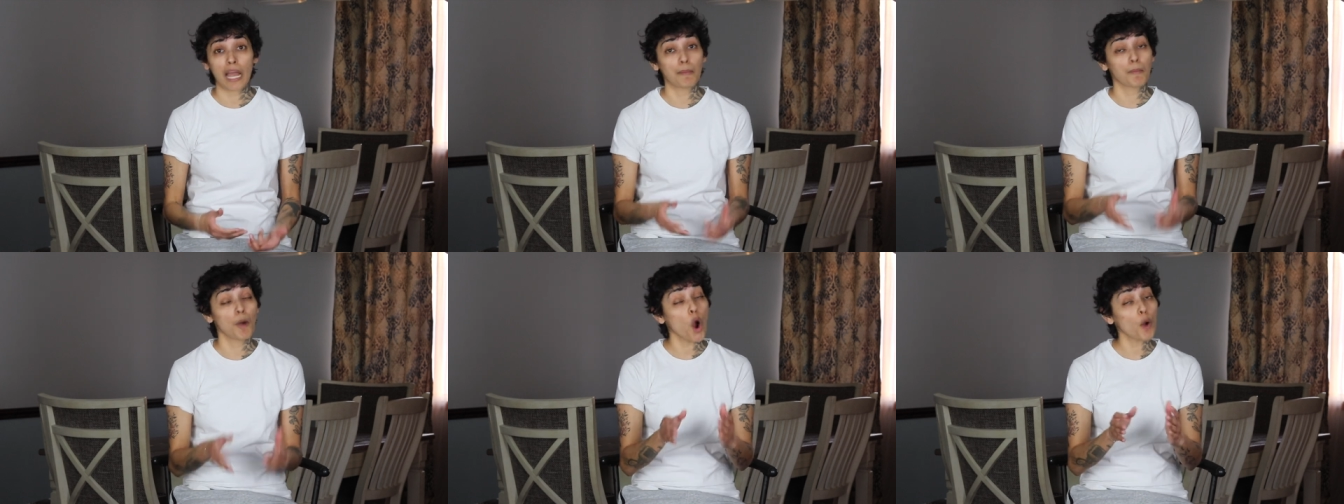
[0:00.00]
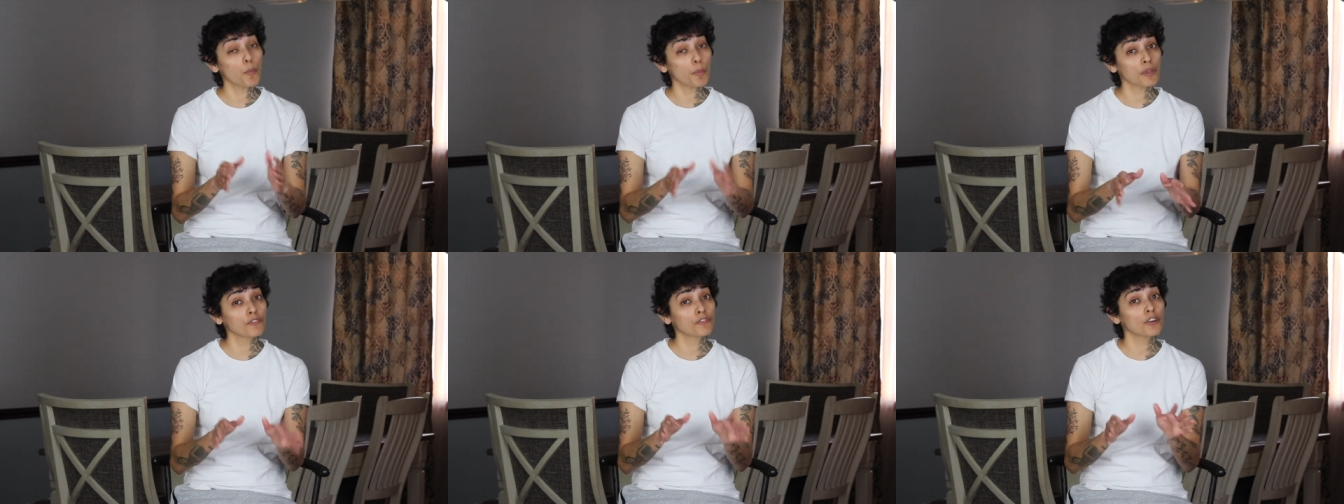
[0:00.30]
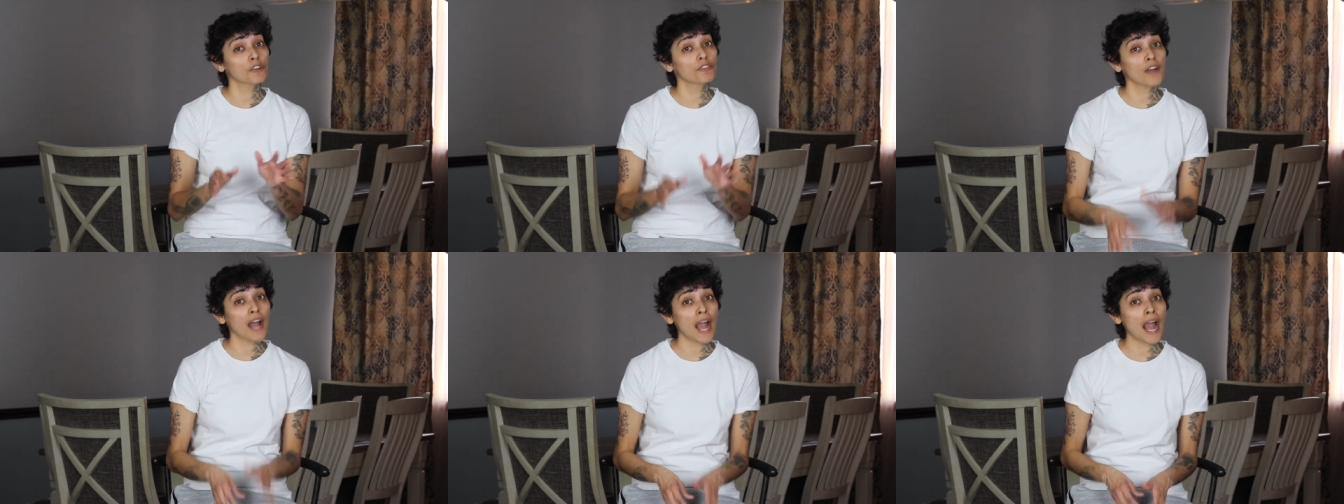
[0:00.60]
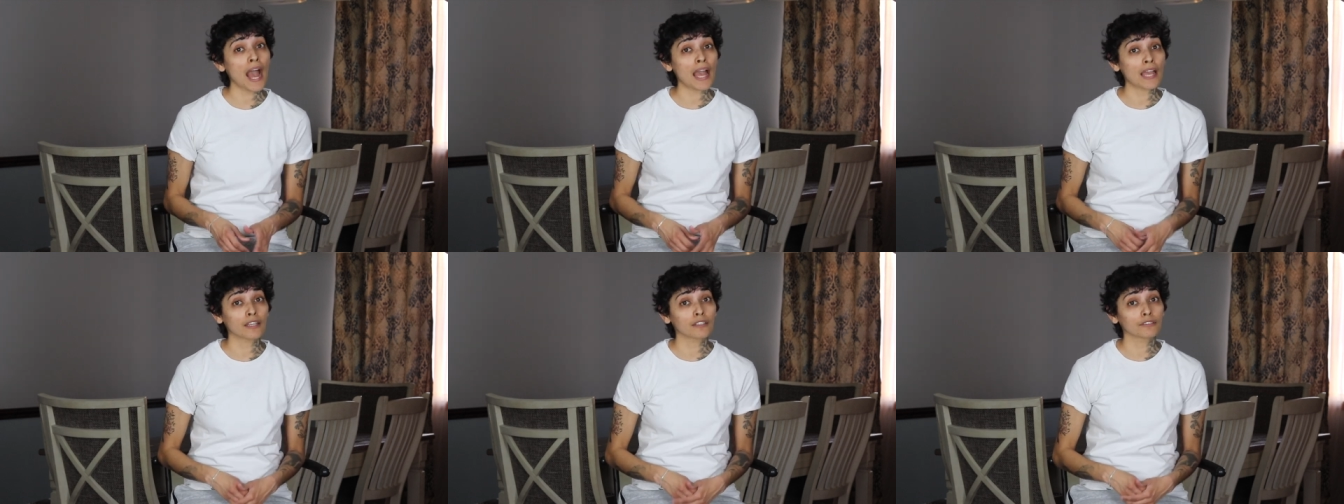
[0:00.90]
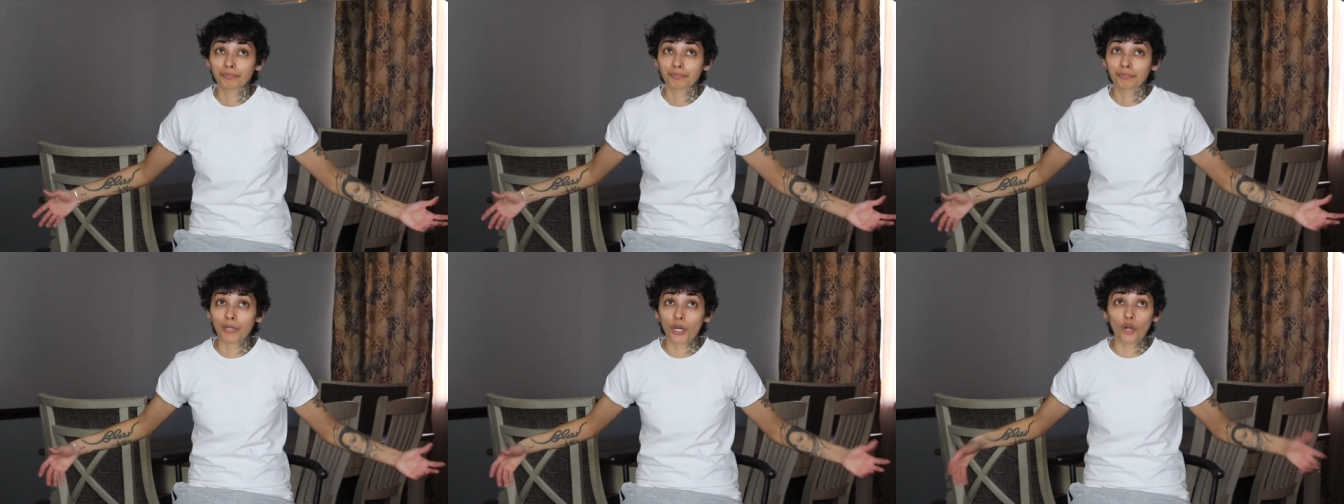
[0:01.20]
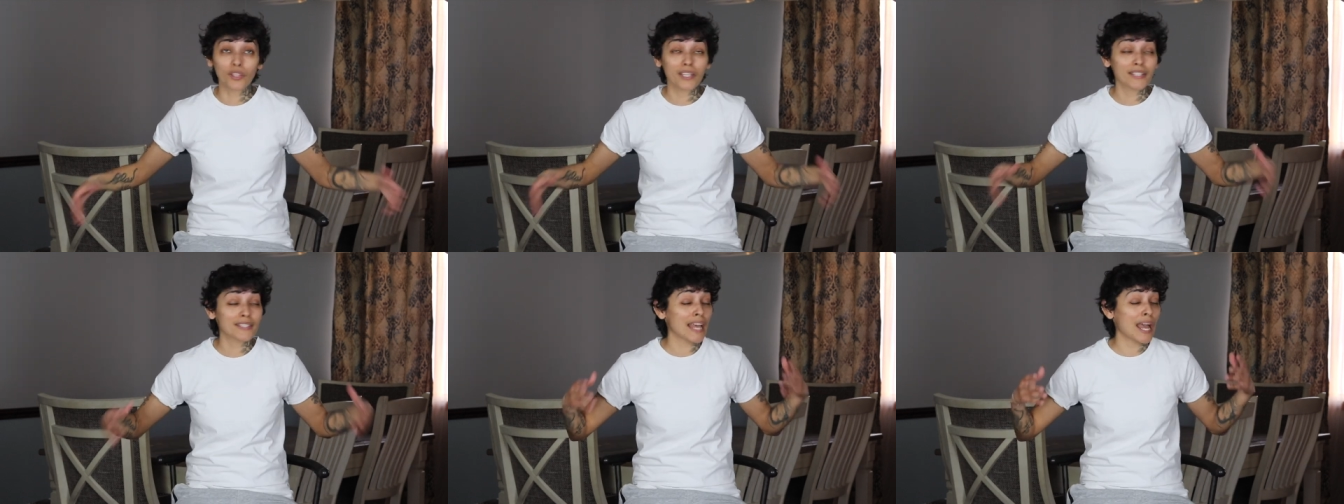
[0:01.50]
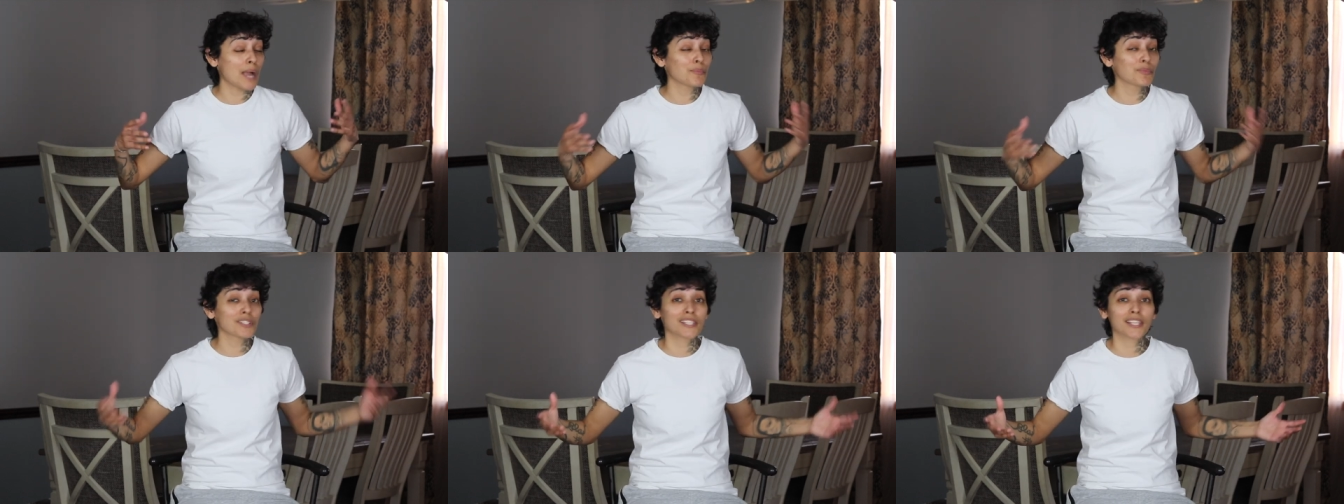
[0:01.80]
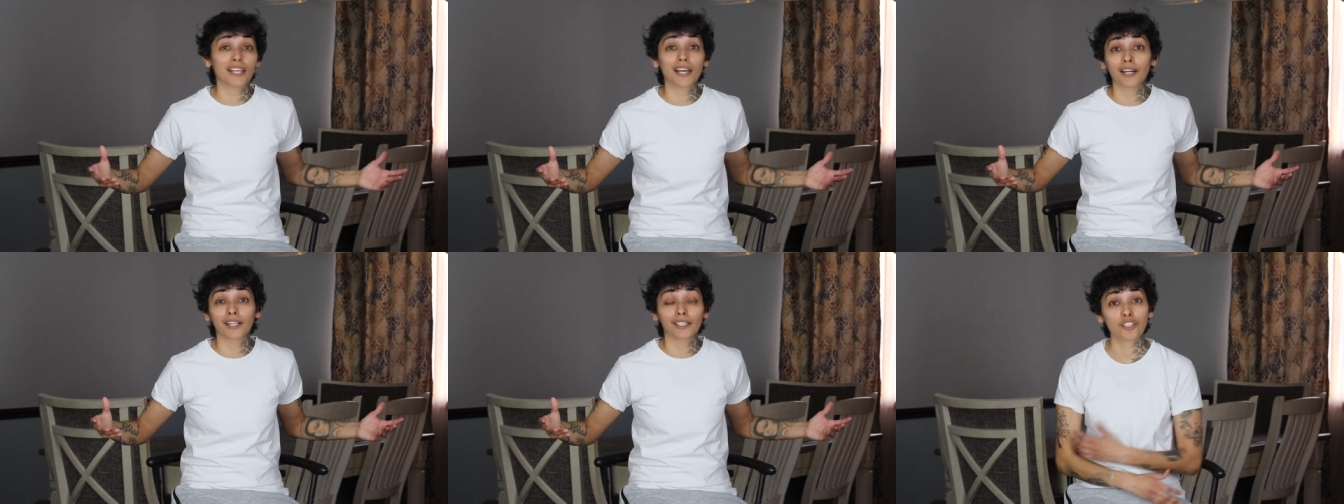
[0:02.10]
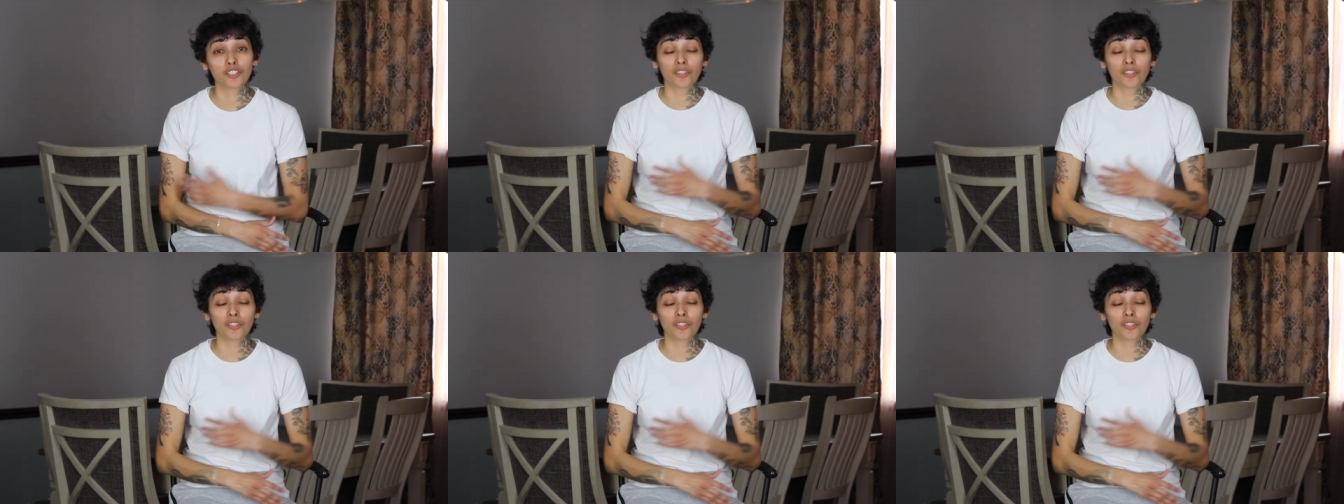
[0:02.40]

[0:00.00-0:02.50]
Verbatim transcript: I'm hoping for five, but only time will tell.